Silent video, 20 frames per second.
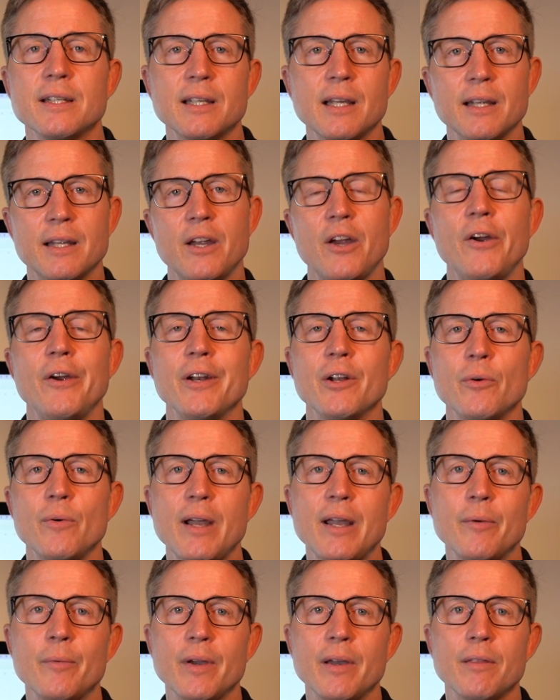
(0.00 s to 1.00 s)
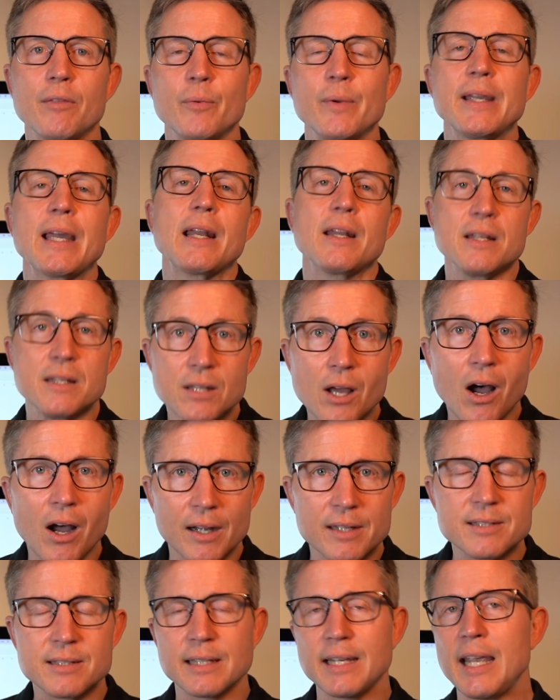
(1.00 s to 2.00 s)
get carried away with. We get
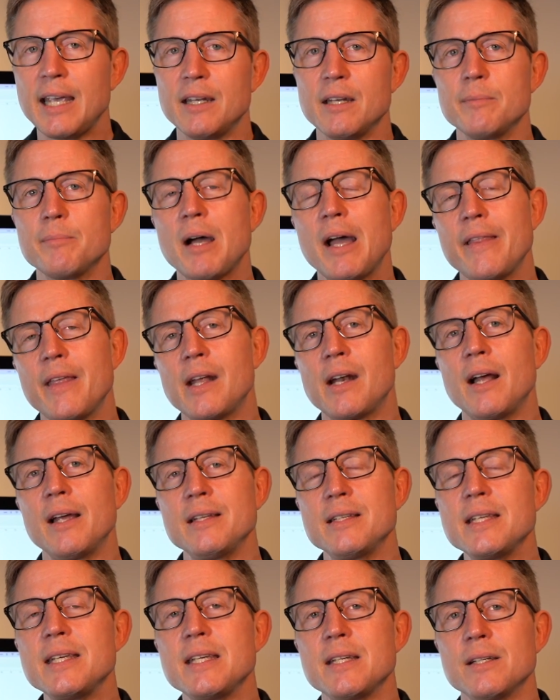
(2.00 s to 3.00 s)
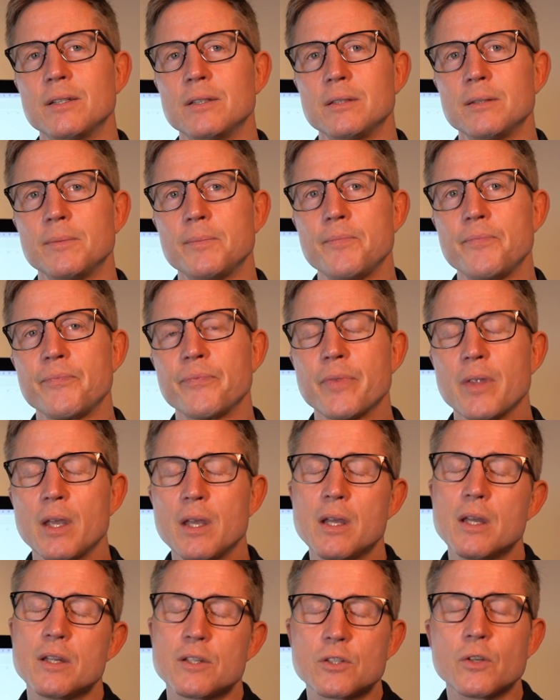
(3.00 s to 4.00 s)
intoxicated by that ideal.
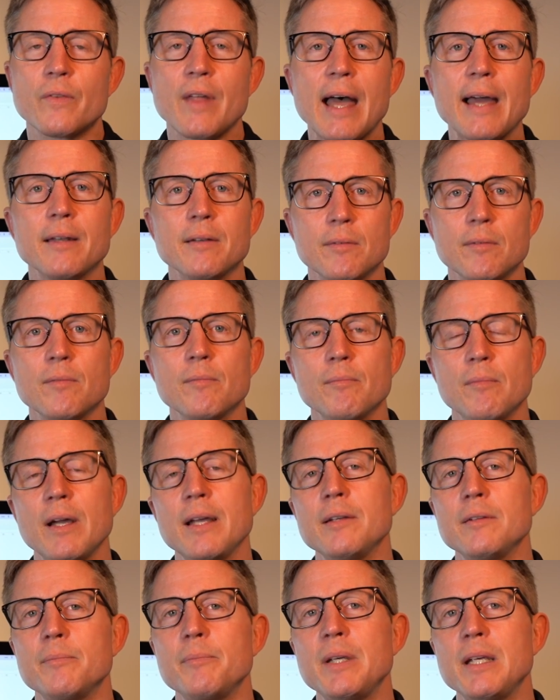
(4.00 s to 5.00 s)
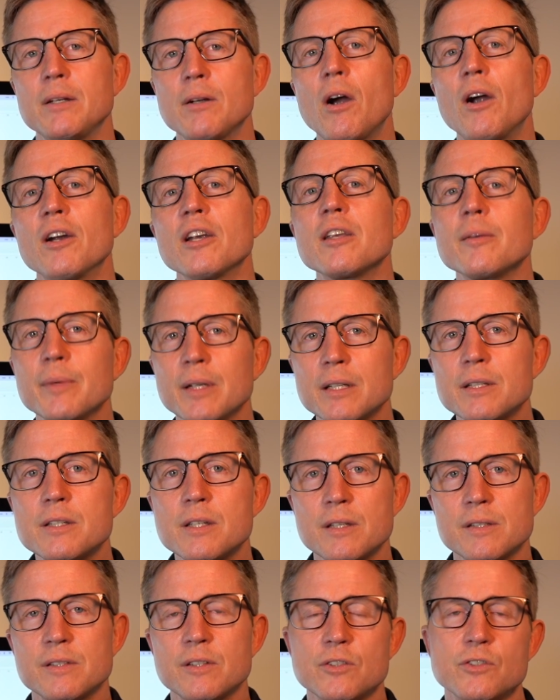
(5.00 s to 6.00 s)
So that might be an argument
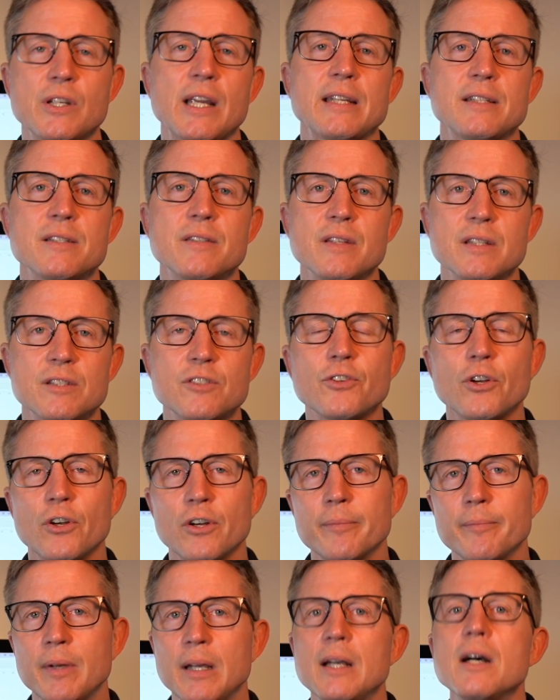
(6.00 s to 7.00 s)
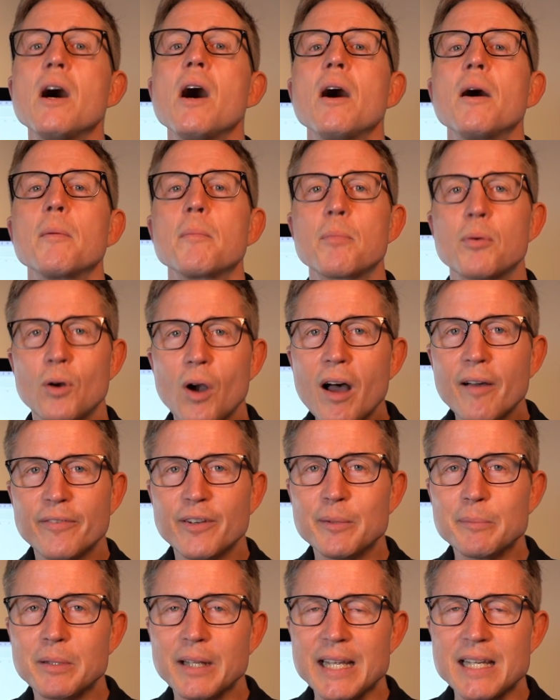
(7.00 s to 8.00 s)
to suggest this term
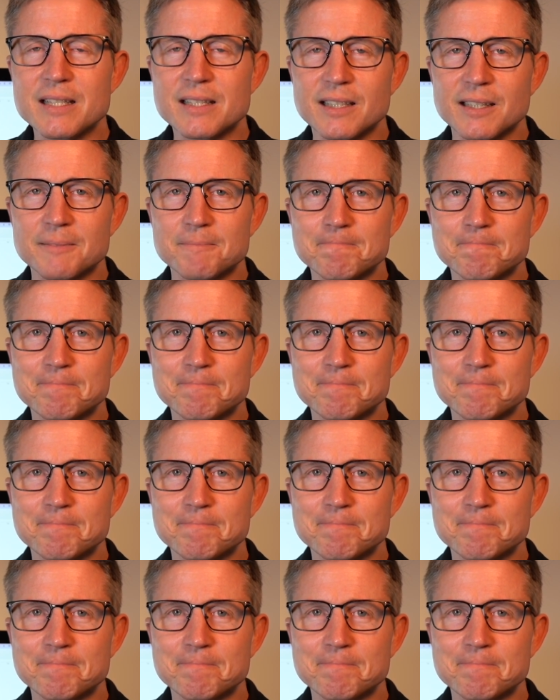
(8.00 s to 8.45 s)
profit blazing.